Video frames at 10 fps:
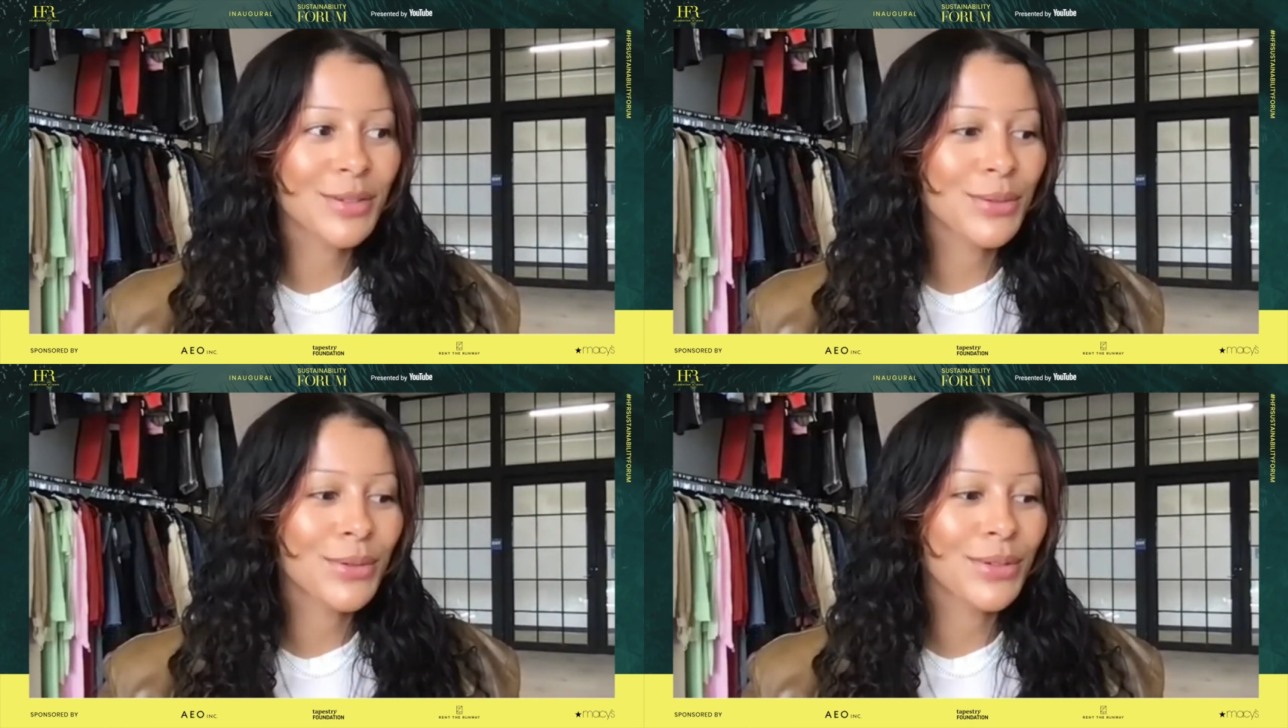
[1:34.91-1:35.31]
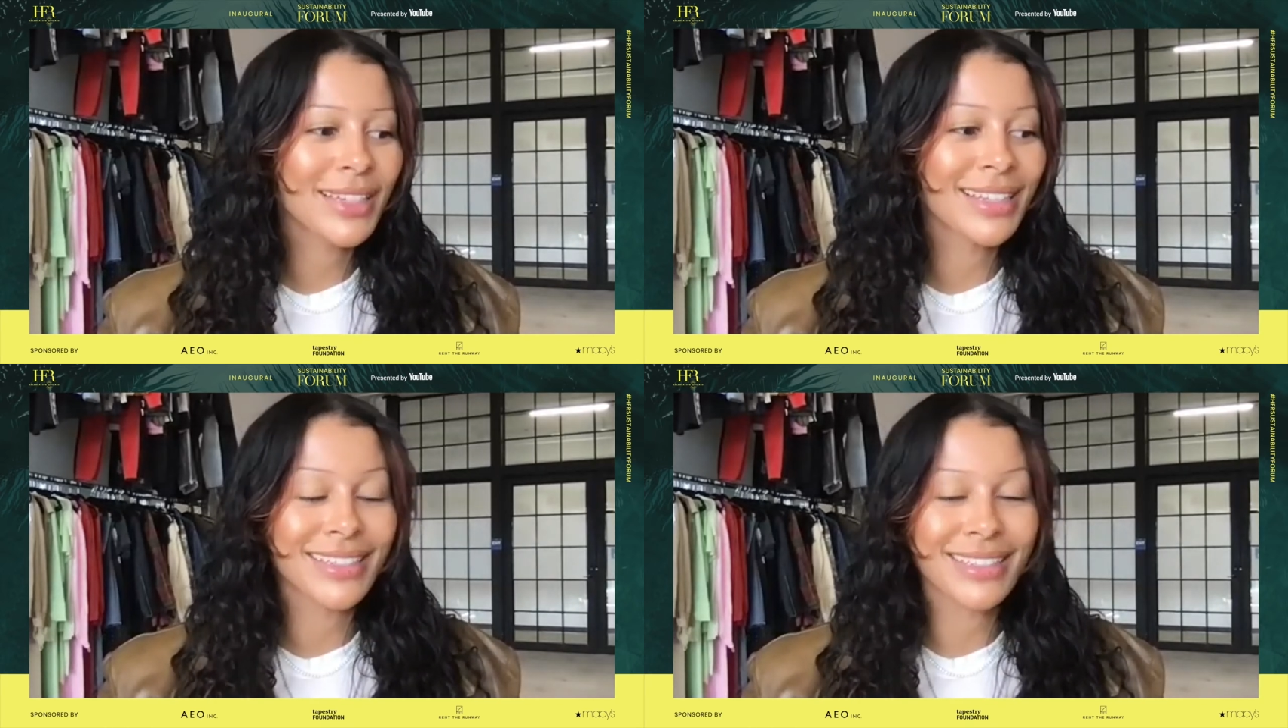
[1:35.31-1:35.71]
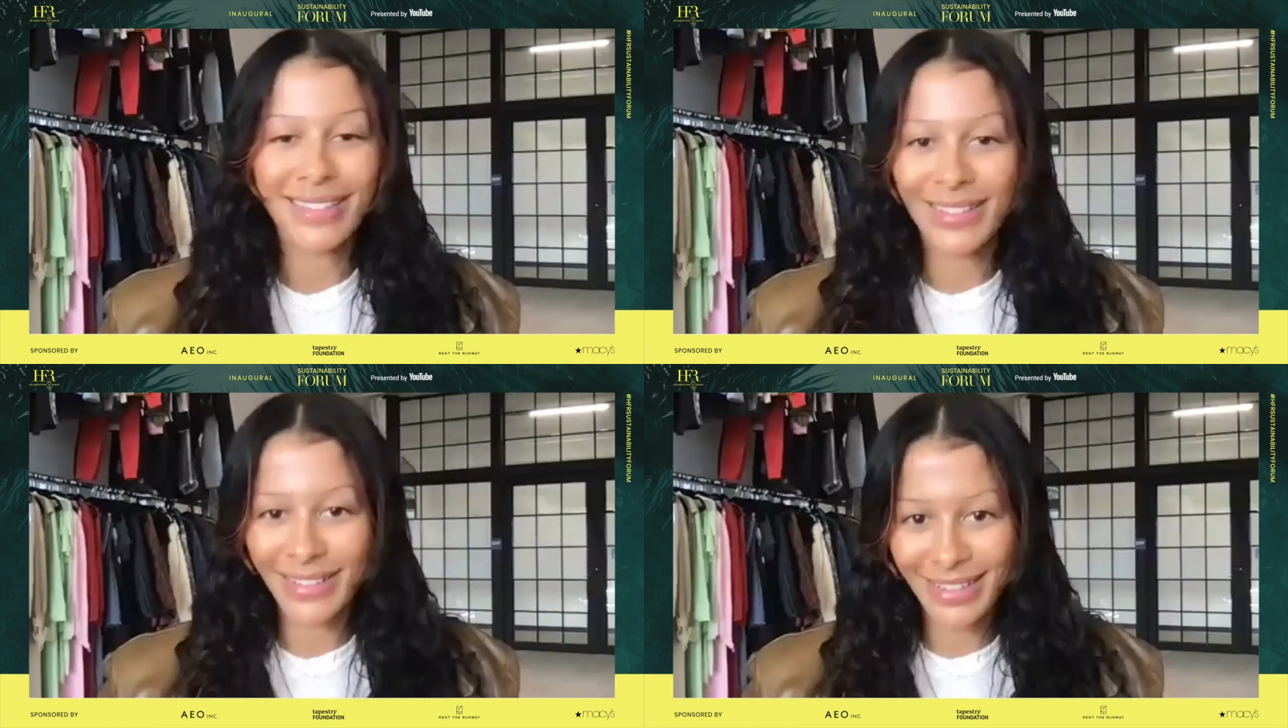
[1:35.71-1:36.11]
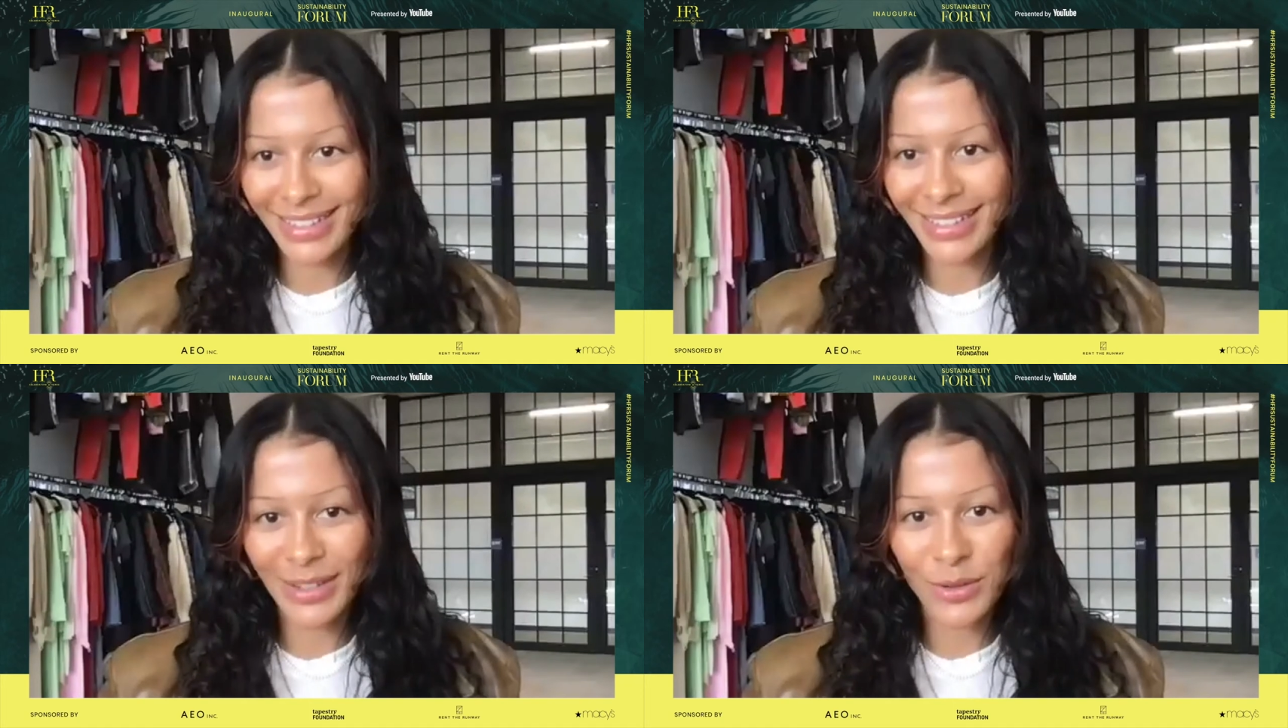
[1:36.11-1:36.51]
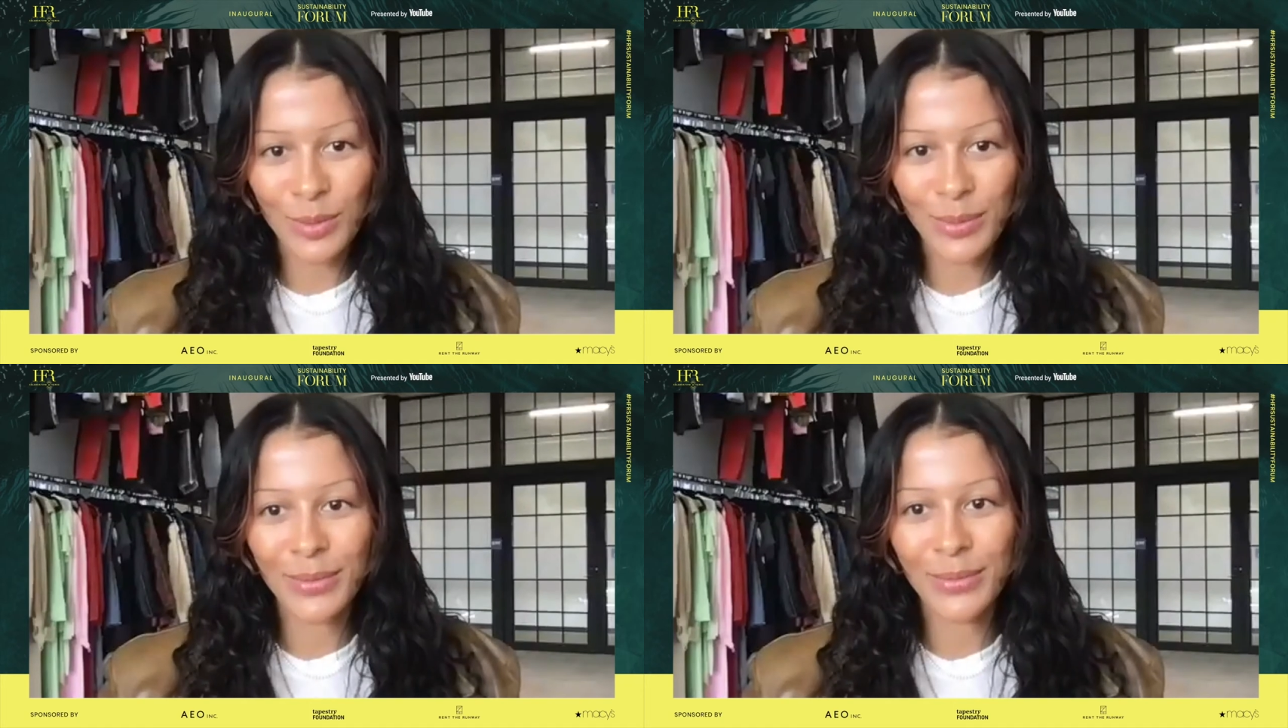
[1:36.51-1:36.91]
school and in the
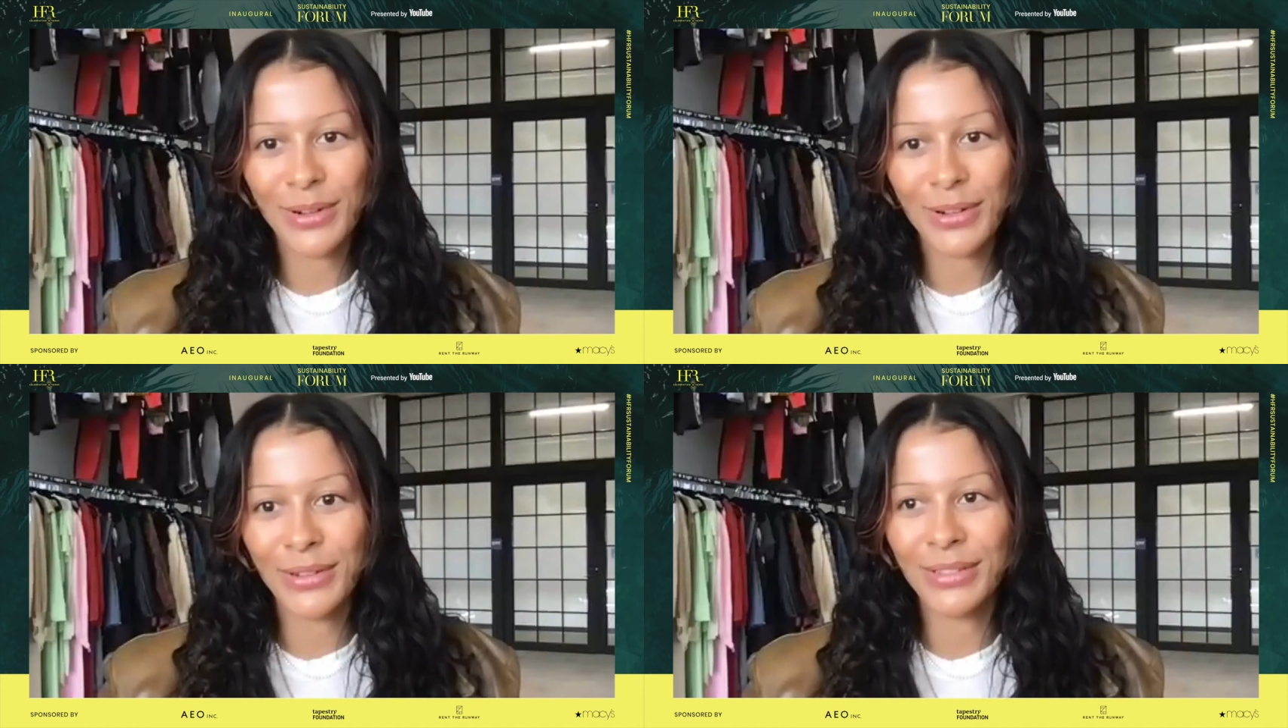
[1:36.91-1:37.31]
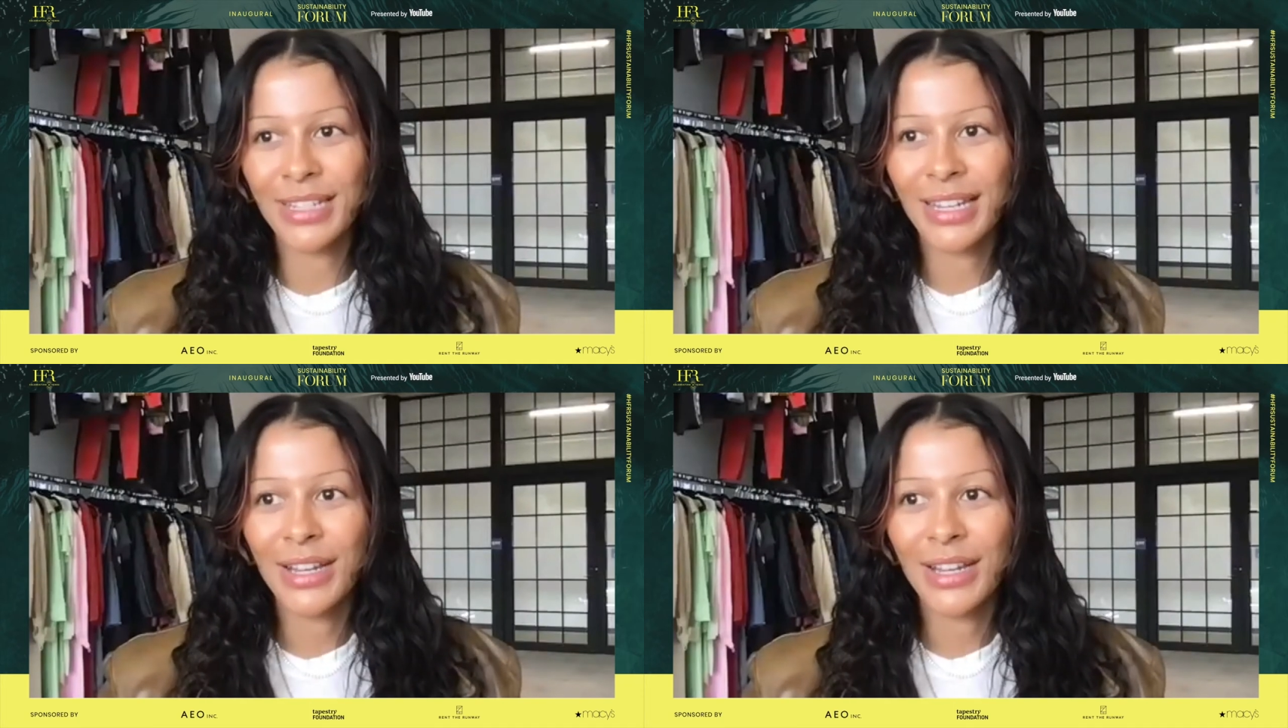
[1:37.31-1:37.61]
corporate world